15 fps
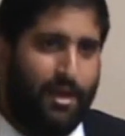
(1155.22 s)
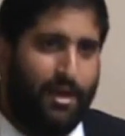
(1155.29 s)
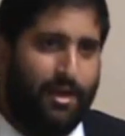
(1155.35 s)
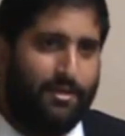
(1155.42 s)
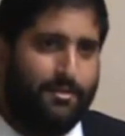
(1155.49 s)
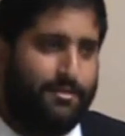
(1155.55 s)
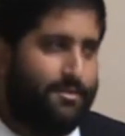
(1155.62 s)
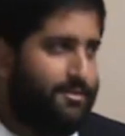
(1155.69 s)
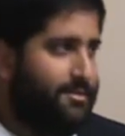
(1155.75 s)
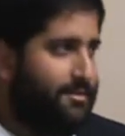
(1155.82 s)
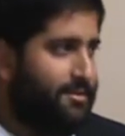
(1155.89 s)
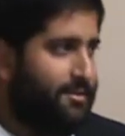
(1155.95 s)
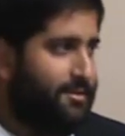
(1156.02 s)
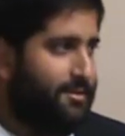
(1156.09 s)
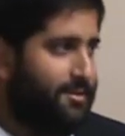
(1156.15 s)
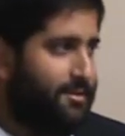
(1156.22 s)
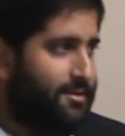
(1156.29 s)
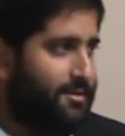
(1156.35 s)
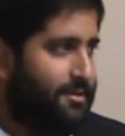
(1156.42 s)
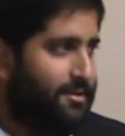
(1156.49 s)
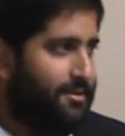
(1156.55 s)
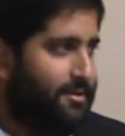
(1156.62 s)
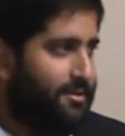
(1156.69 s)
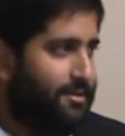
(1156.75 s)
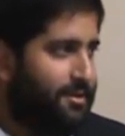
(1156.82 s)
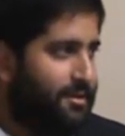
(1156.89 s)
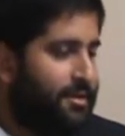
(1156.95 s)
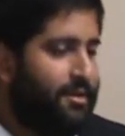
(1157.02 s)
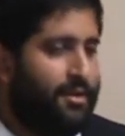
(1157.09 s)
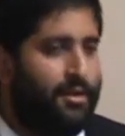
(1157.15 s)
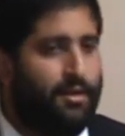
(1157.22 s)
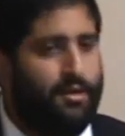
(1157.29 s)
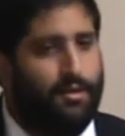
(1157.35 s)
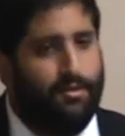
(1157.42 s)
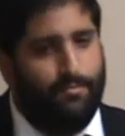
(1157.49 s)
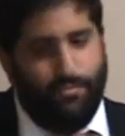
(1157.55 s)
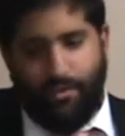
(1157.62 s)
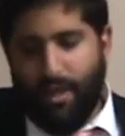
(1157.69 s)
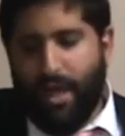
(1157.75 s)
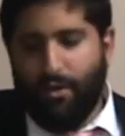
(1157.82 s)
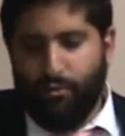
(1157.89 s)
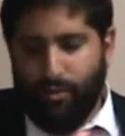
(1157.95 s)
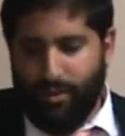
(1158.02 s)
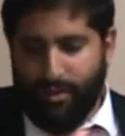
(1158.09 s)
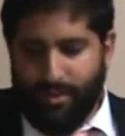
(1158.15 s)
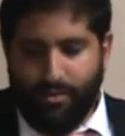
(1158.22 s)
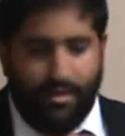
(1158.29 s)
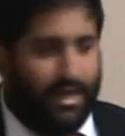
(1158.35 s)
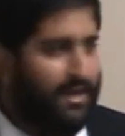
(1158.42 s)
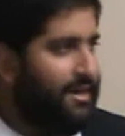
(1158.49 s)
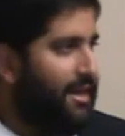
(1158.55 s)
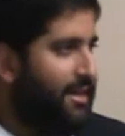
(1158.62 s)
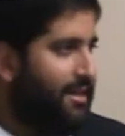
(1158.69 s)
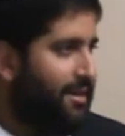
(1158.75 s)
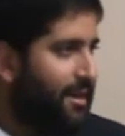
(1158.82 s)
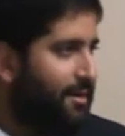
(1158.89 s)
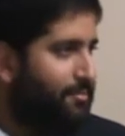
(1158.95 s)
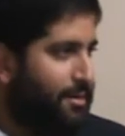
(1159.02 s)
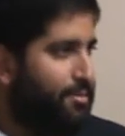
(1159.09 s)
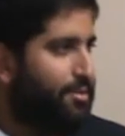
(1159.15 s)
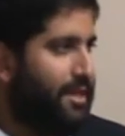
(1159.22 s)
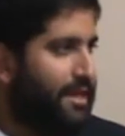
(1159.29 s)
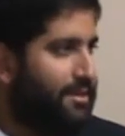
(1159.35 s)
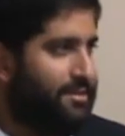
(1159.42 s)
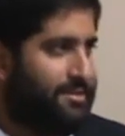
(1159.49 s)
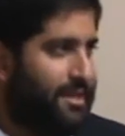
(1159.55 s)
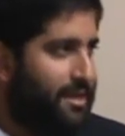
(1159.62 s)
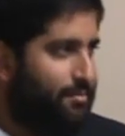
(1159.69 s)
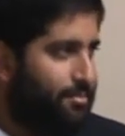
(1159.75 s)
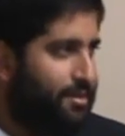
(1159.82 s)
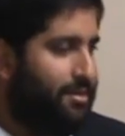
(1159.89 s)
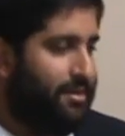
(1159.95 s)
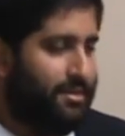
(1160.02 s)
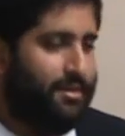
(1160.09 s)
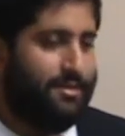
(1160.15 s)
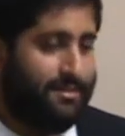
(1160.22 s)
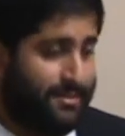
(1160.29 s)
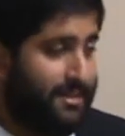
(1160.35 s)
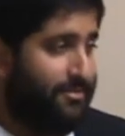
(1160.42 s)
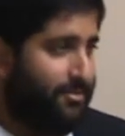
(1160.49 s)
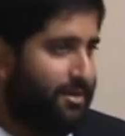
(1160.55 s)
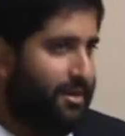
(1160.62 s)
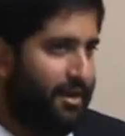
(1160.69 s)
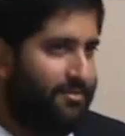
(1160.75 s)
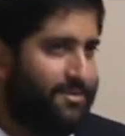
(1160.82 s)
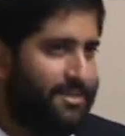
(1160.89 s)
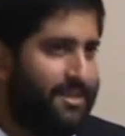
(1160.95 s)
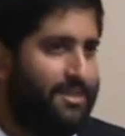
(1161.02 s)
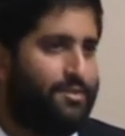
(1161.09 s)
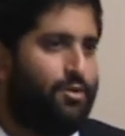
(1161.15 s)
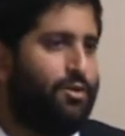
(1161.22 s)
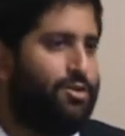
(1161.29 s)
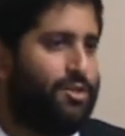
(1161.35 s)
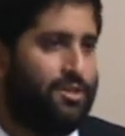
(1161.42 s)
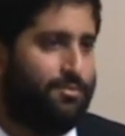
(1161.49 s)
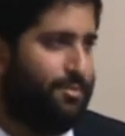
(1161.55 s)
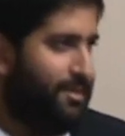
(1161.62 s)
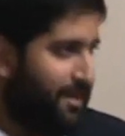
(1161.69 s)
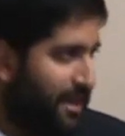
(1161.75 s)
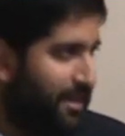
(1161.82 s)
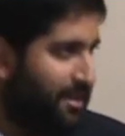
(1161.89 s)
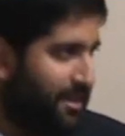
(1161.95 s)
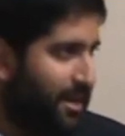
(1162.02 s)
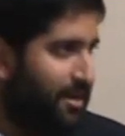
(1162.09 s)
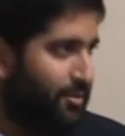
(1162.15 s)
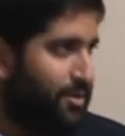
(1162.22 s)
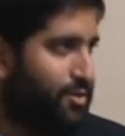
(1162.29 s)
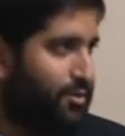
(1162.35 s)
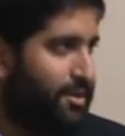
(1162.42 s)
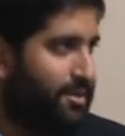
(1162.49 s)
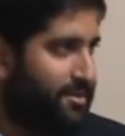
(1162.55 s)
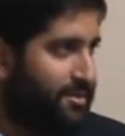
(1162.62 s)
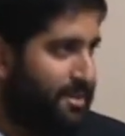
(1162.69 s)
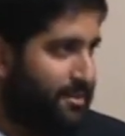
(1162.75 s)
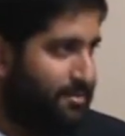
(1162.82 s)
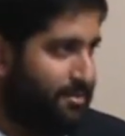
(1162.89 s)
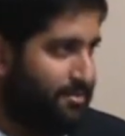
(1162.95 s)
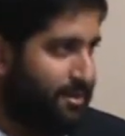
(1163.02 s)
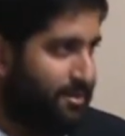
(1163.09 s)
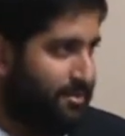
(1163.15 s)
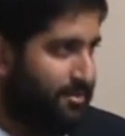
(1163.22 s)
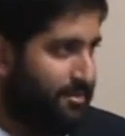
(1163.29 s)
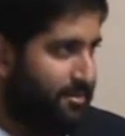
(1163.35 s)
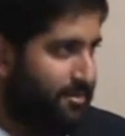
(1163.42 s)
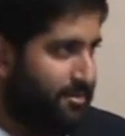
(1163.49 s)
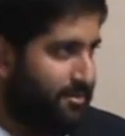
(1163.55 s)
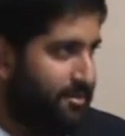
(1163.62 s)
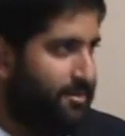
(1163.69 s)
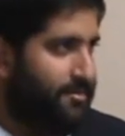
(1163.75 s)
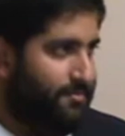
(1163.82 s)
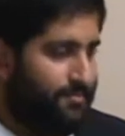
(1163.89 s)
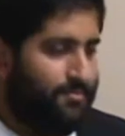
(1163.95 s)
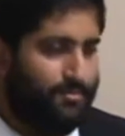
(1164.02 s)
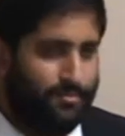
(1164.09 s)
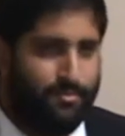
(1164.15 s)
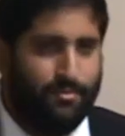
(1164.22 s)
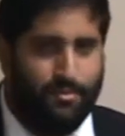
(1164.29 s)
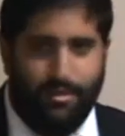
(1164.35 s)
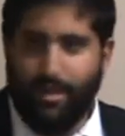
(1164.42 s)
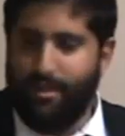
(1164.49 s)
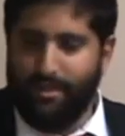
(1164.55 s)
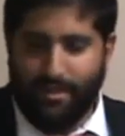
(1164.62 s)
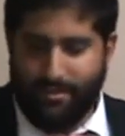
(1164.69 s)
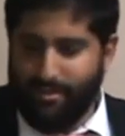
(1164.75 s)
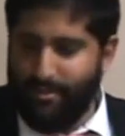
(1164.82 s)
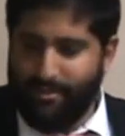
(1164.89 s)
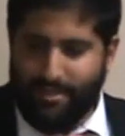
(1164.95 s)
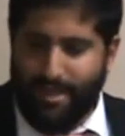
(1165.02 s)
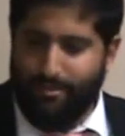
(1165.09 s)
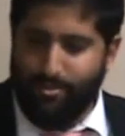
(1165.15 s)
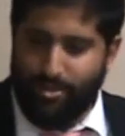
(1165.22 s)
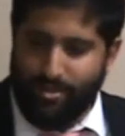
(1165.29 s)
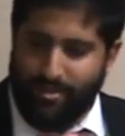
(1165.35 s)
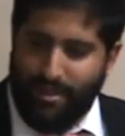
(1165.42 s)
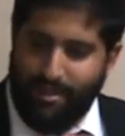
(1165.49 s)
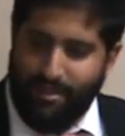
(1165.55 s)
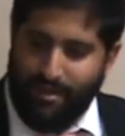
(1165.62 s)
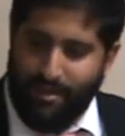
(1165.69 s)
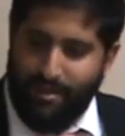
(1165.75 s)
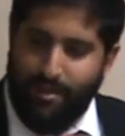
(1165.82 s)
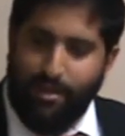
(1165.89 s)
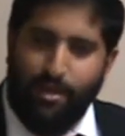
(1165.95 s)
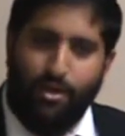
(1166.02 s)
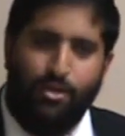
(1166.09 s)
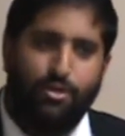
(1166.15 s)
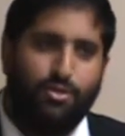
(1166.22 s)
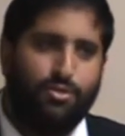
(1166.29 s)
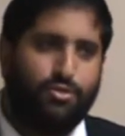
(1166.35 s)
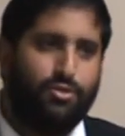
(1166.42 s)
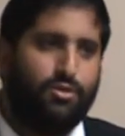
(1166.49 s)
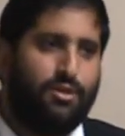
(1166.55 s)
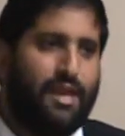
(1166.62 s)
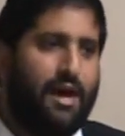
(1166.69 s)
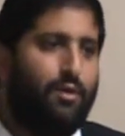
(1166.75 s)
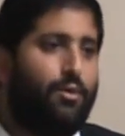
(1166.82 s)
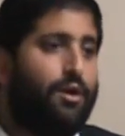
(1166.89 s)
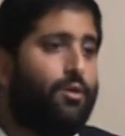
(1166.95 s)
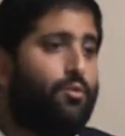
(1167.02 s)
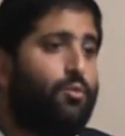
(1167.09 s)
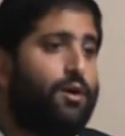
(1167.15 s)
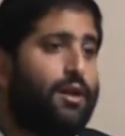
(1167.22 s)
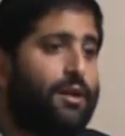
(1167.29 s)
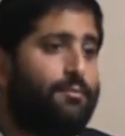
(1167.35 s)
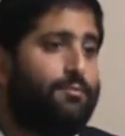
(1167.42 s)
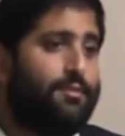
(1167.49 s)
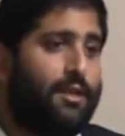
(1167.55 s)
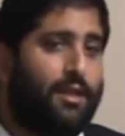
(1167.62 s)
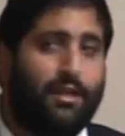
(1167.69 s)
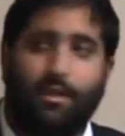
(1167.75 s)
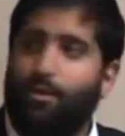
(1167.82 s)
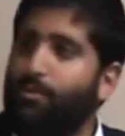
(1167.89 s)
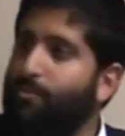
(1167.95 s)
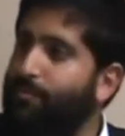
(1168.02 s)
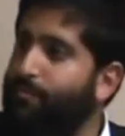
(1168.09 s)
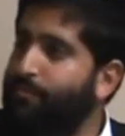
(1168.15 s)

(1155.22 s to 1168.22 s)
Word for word: Isn't even chicken a different status than other meats? Not really, not in halakha. People like to say it, but it, it's different, obviously, in its origins, but in halakha we treat it the same as meat. That's been established. Yeah, that's been established as the halakha. So now what, what I'm telling you,